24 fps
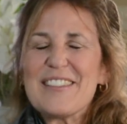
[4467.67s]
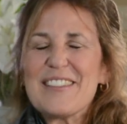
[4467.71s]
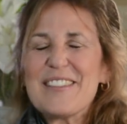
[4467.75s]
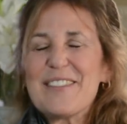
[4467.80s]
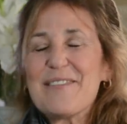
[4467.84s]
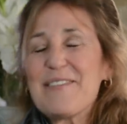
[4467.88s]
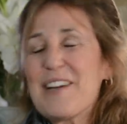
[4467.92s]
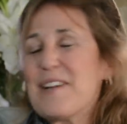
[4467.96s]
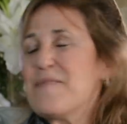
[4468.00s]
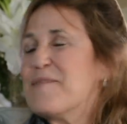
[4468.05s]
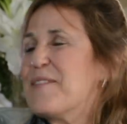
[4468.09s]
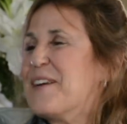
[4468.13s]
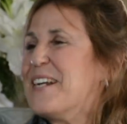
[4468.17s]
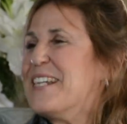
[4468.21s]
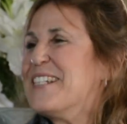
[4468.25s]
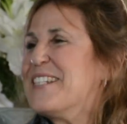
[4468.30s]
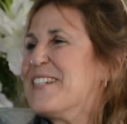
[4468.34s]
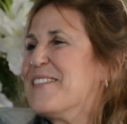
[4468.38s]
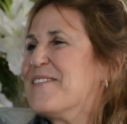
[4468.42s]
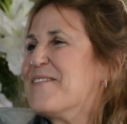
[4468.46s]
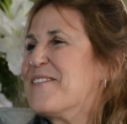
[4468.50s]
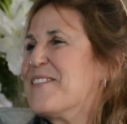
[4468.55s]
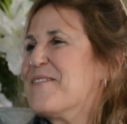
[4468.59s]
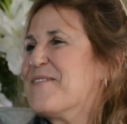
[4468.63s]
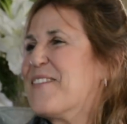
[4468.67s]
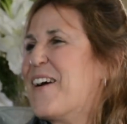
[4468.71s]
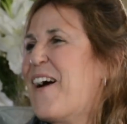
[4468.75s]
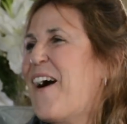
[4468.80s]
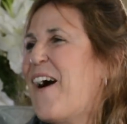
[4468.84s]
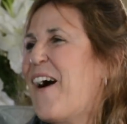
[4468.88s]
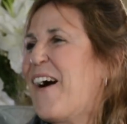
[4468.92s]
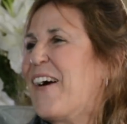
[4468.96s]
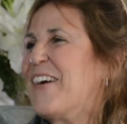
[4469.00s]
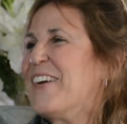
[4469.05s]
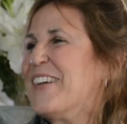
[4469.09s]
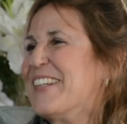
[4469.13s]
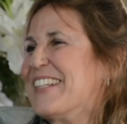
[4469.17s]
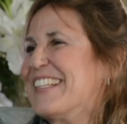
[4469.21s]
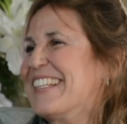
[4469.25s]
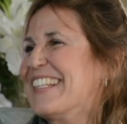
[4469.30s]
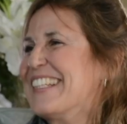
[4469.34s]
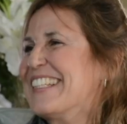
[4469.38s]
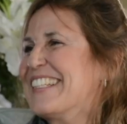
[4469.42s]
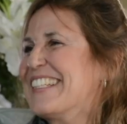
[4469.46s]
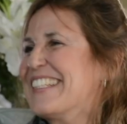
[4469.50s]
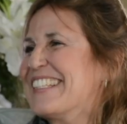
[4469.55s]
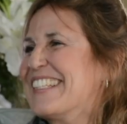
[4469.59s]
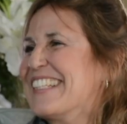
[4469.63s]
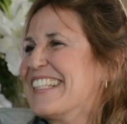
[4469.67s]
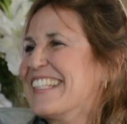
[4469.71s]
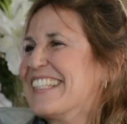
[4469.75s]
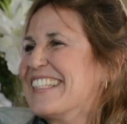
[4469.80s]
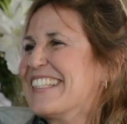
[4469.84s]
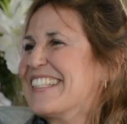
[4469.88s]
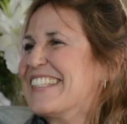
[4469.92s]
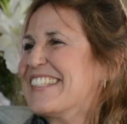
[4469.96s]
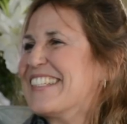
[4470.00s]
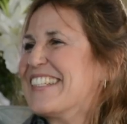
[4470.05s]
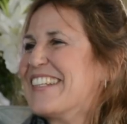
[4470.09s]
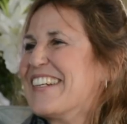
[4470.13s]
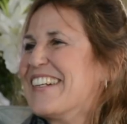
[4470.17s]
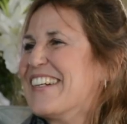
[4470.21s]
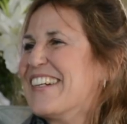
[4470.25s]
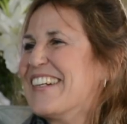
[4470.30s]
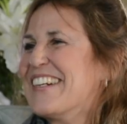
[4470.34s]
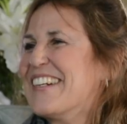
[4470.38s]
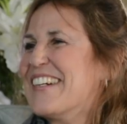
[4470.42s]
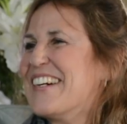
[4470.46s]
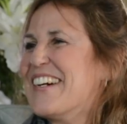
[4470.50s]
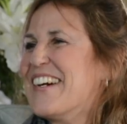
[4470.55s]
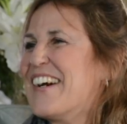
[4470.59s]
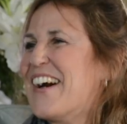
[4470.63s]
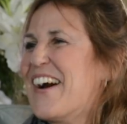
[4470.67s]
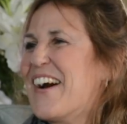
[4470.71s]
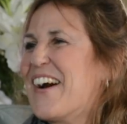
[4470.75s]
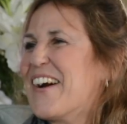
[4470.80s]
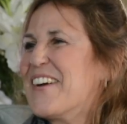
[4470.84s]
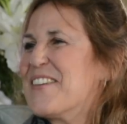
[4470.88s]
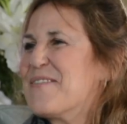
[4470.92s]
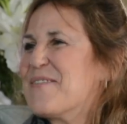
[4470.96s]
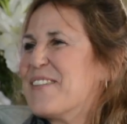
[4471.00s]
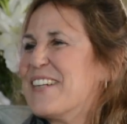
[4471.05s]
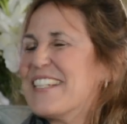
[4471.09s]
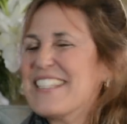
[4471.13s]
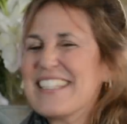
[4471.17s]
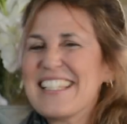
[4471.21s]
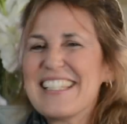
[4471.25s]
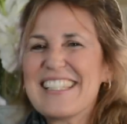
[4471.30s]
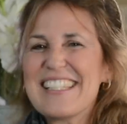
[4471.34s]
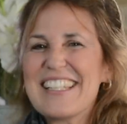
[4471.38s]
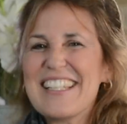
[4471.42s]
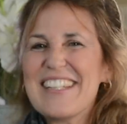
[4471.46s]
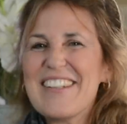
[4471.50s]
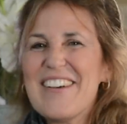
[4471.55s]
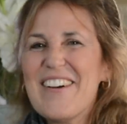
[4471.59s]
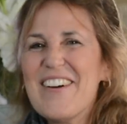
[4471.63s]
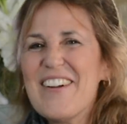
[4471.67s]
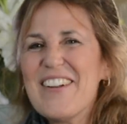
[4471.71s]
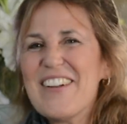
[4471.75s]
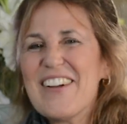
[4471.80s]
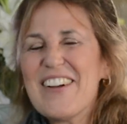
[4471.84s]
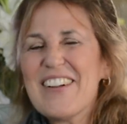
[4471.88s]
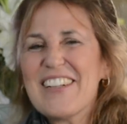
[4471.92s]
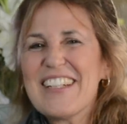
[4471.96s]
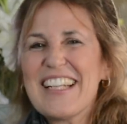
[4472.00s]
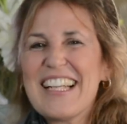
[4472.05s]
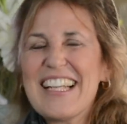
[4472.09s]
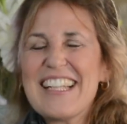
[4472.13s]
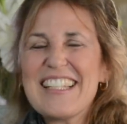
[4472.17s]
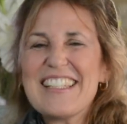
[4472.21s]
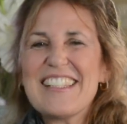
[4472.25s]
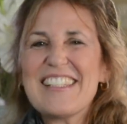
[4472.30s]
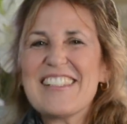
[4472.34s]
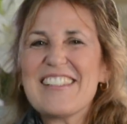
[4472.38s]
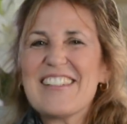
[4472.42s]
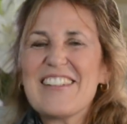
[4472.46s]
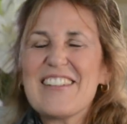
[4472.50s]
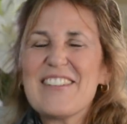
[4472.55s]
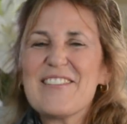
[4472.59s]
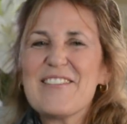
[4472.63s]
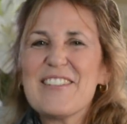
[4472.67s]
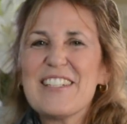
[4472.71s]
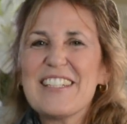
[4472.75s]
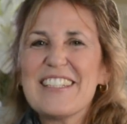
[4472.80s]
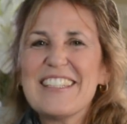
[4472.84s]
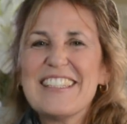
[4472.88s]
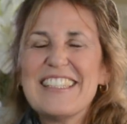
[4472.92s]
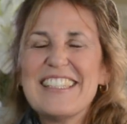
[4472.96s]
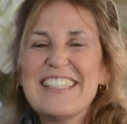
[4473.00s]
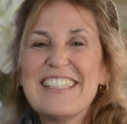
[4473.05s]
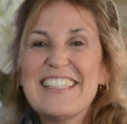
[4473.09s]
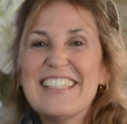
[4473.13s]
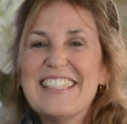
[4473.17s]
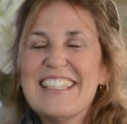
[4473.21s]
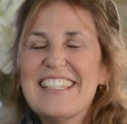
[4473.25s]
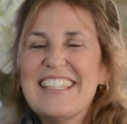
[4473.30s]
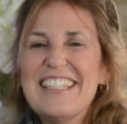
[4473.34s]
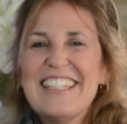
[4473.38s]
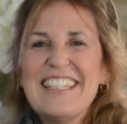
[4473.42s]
the vibration from the heart. It's heart presence, and all our guests are really,